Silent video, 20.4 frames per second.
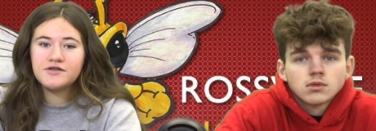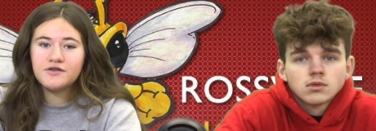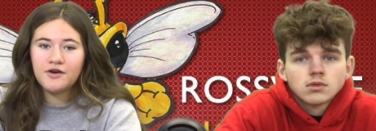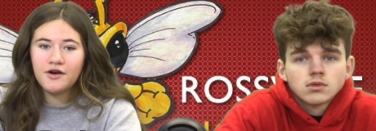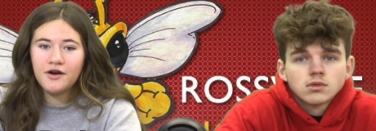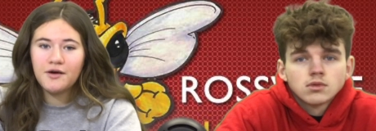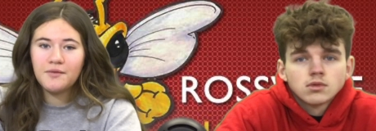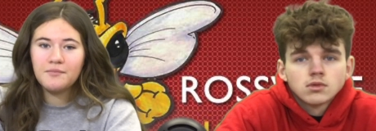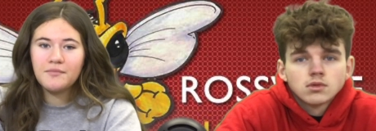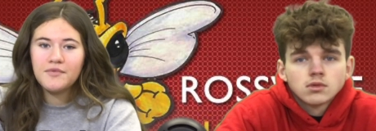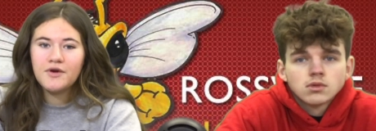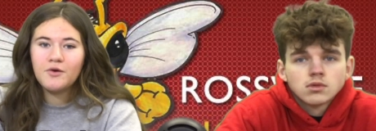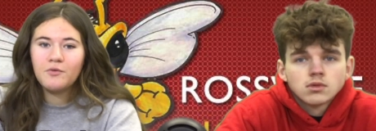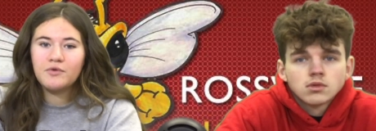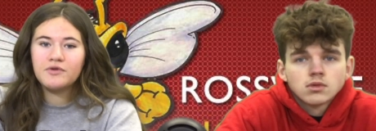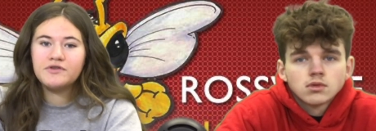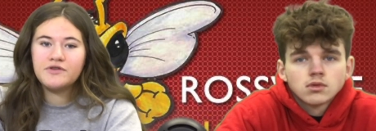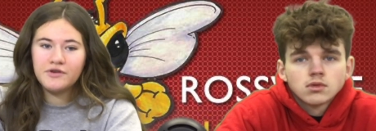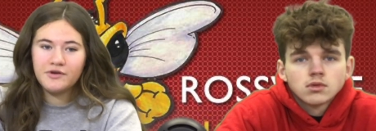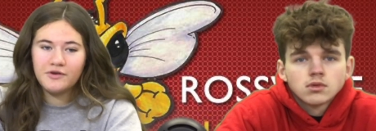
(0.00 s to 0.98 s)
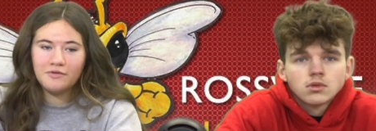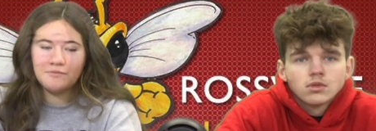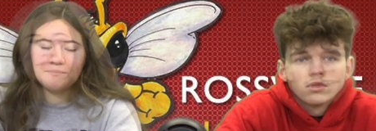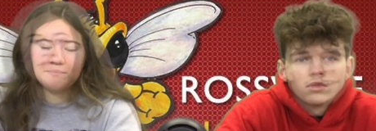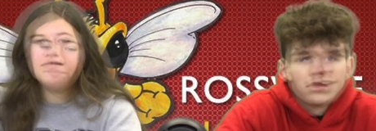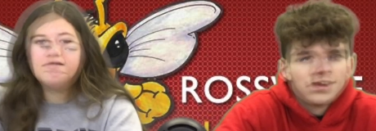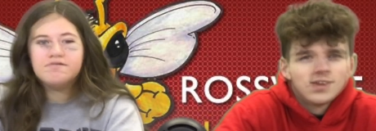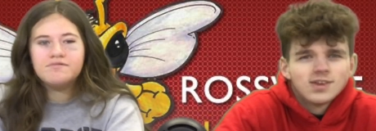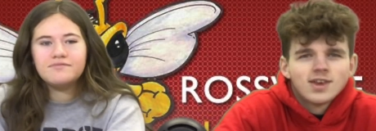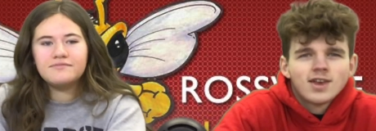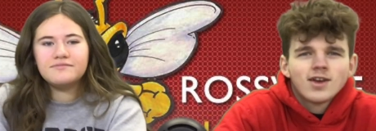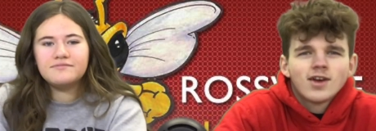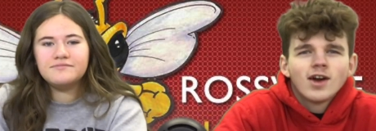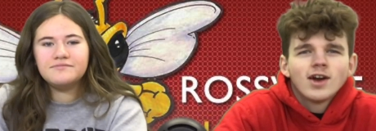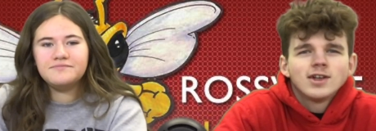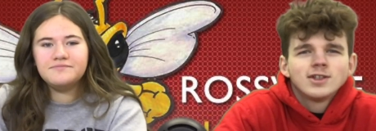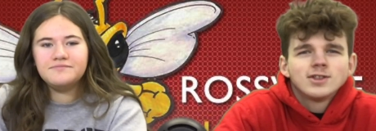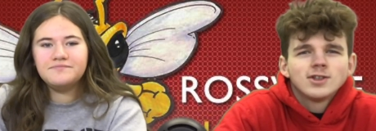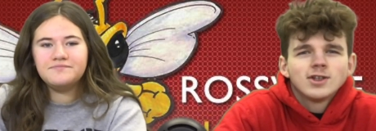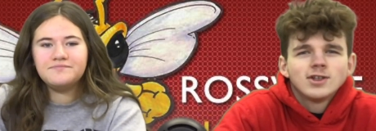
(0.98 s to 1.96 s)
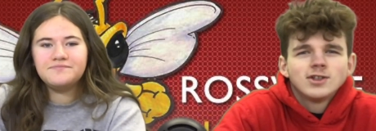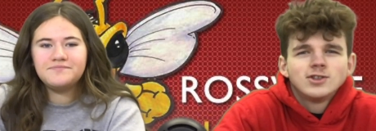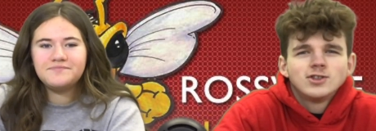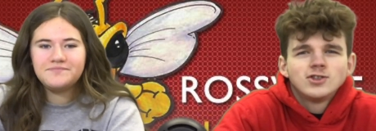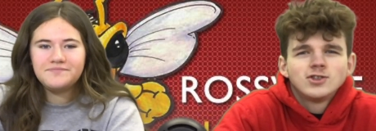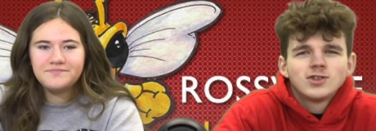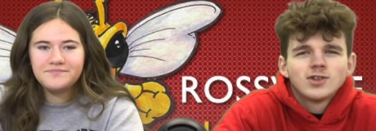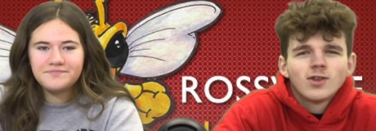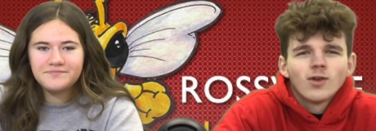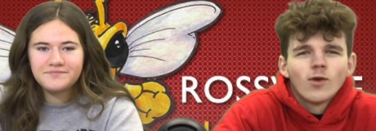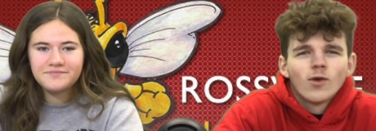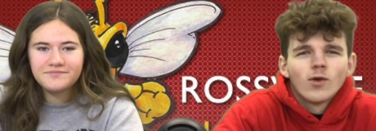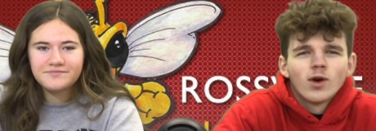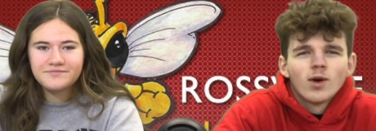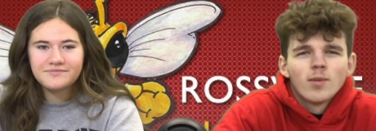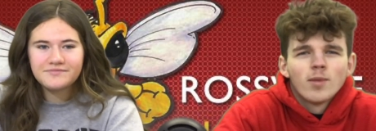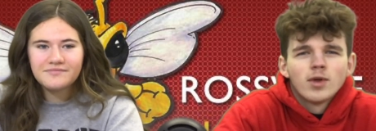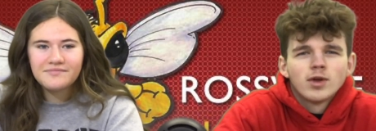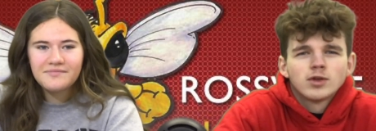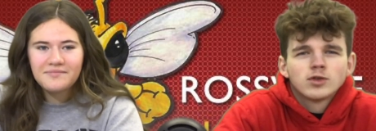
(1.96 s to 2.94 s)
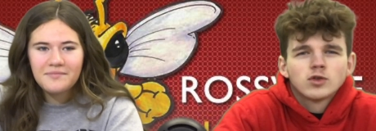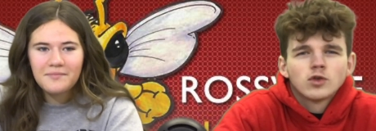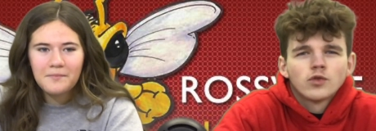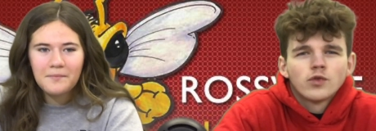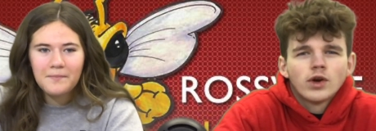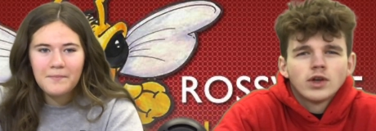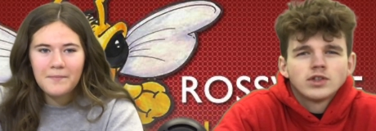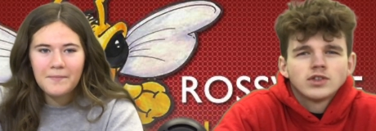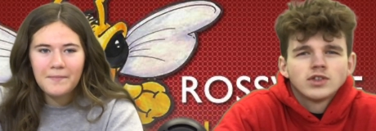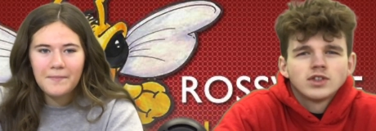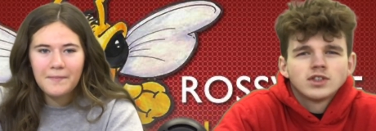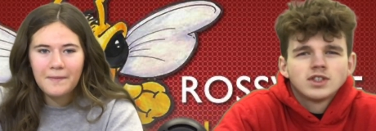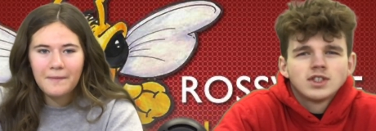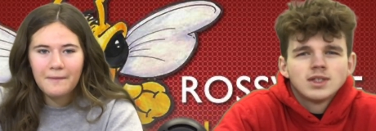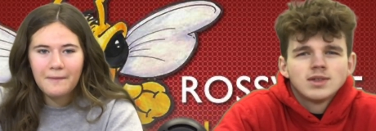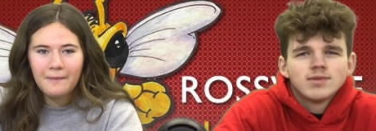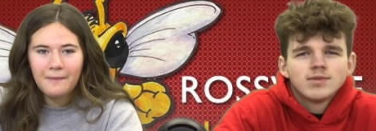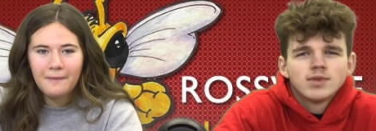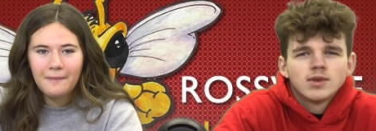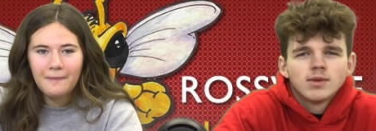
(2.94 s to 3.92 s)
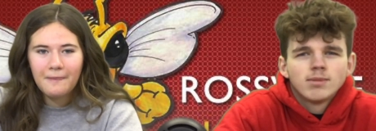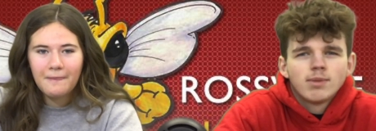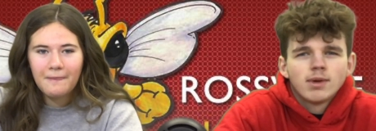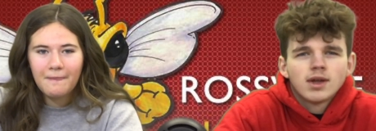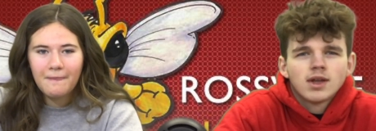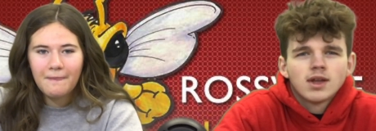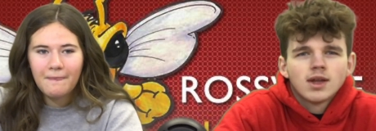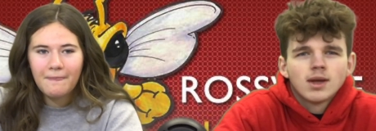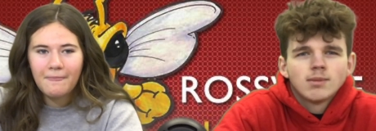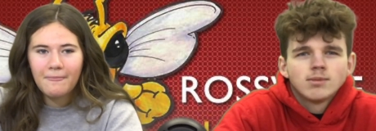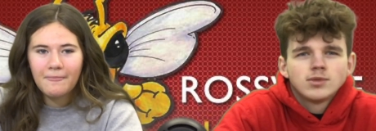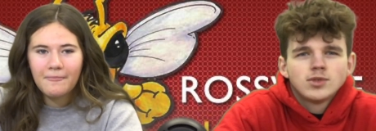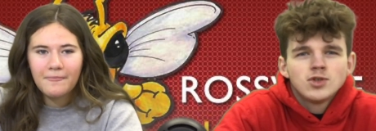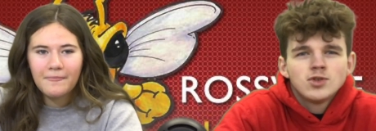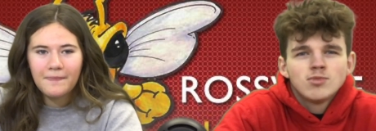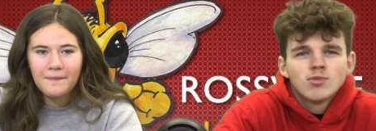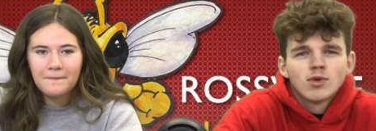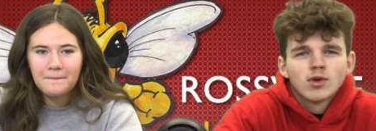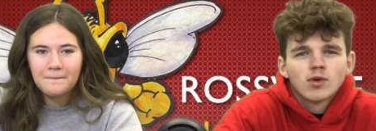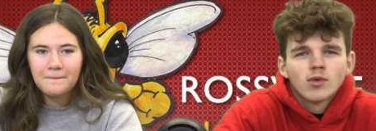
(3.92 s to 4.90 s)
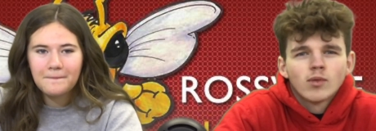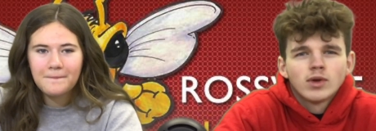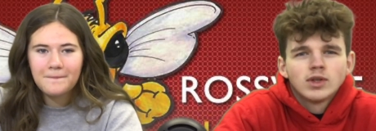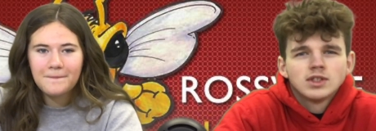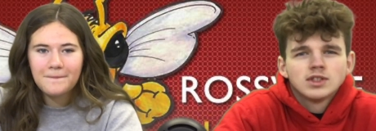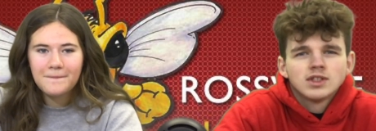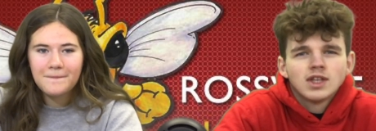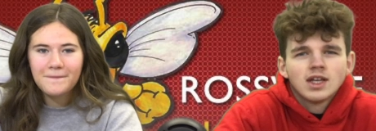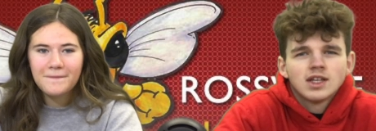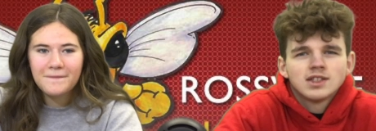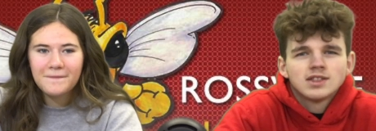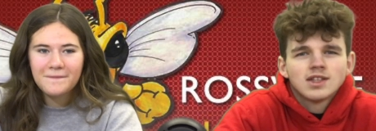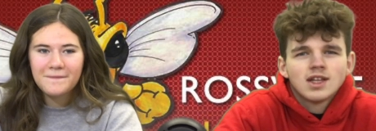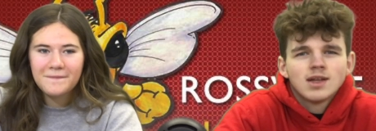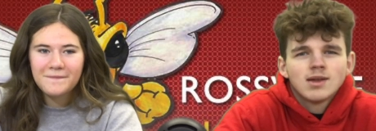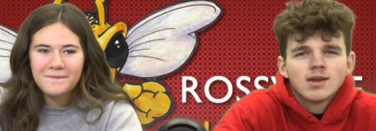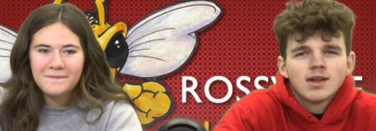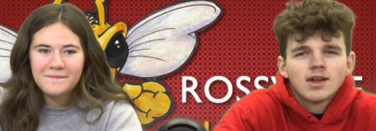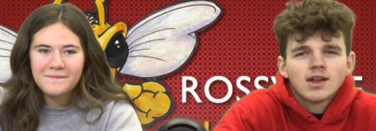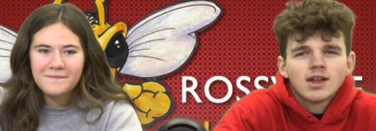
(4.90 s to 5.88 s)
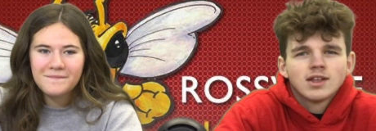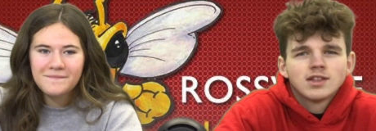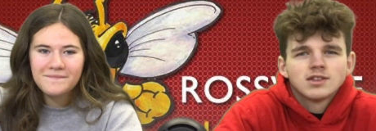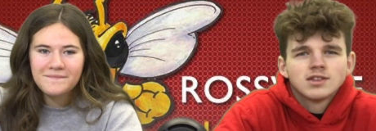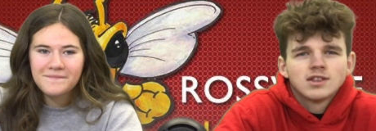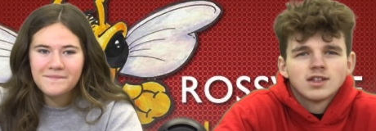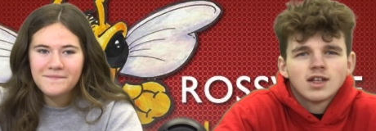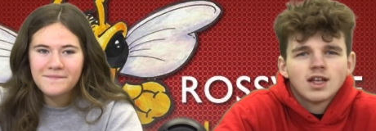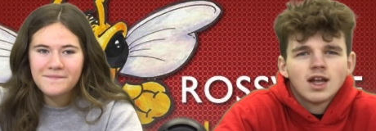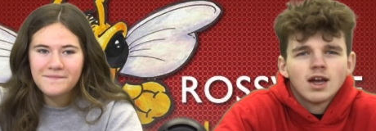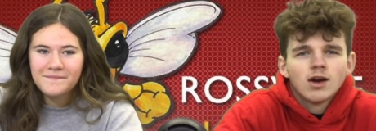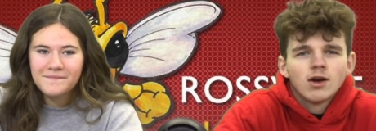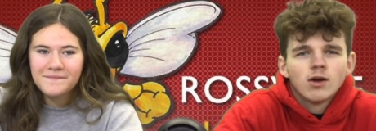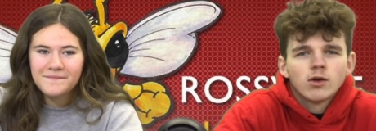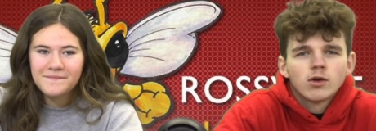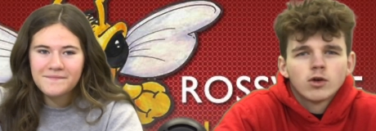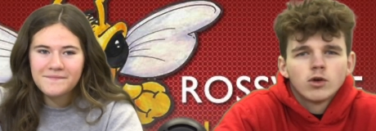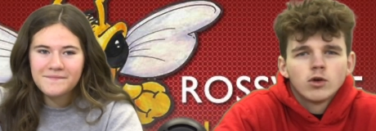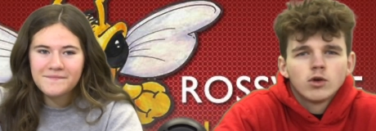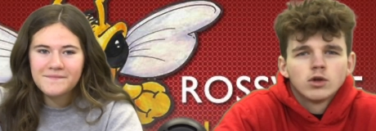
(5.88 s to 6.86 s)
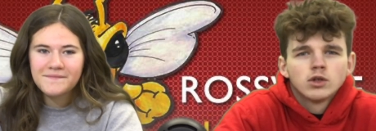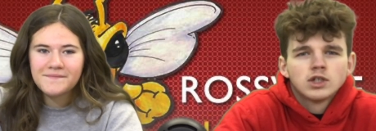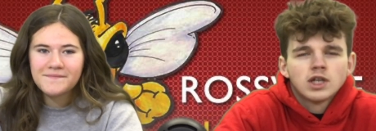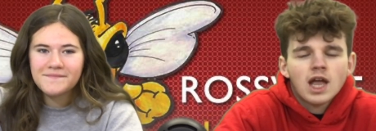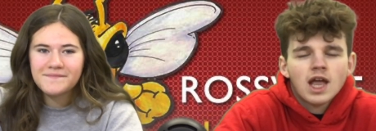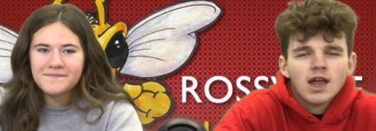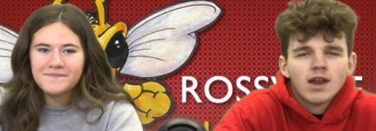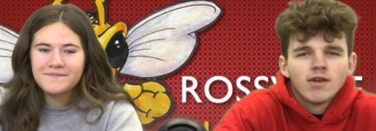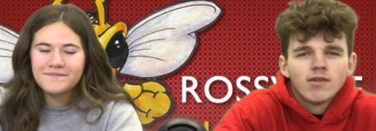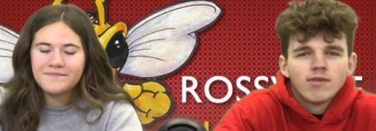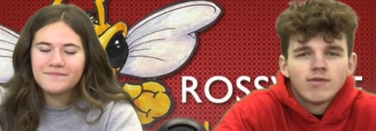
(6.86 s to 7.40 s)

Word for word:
Speaker 1: Crum with two.
Speaker 2: Congratulations to the Hornet Middle School Wrestling team for picking up two more wins last night against the Carroll Cougars and